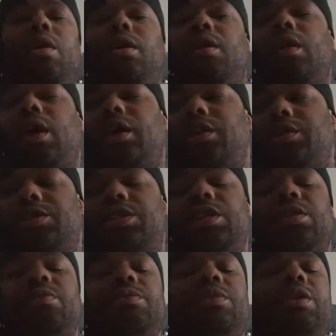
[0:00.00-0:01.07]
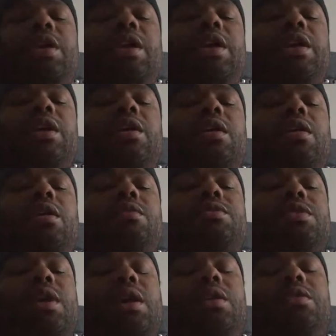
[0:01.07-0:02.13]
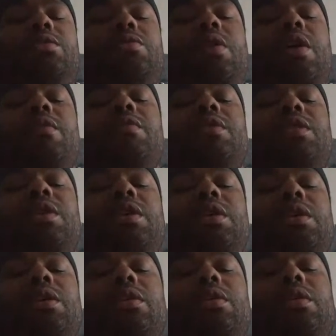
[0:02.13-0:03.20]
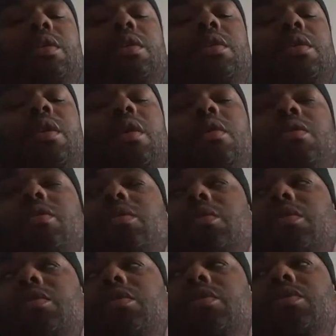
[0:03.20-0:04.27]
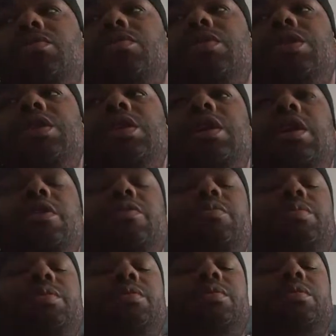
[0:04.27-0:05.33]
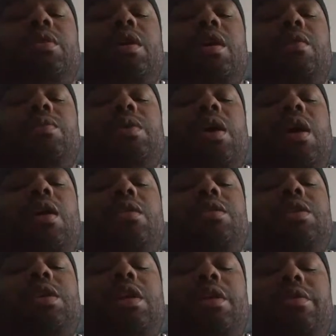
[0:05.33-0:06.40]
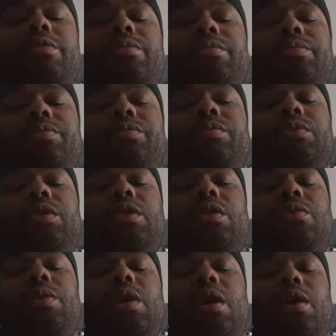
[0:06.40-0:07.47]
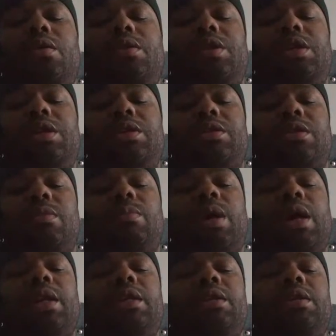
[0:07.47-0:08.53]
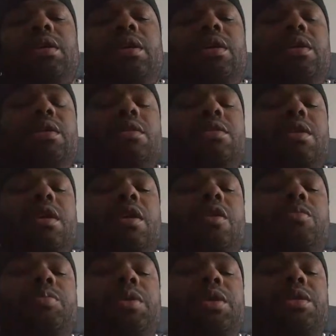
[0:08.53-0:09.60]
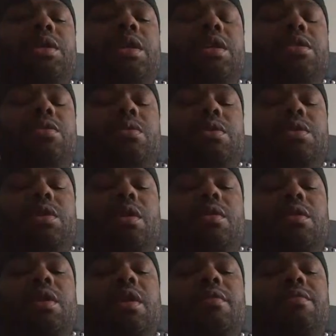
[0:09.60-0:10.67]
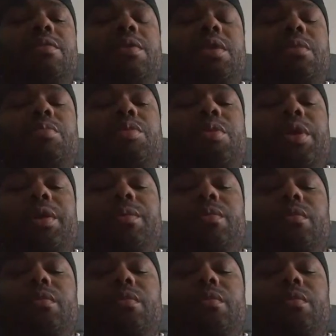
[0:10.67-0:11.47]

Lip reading: like a chicken with their head cut off trying to do everything. No, you need help. We all need help. We all need somebody to help us get to a certain level and a point.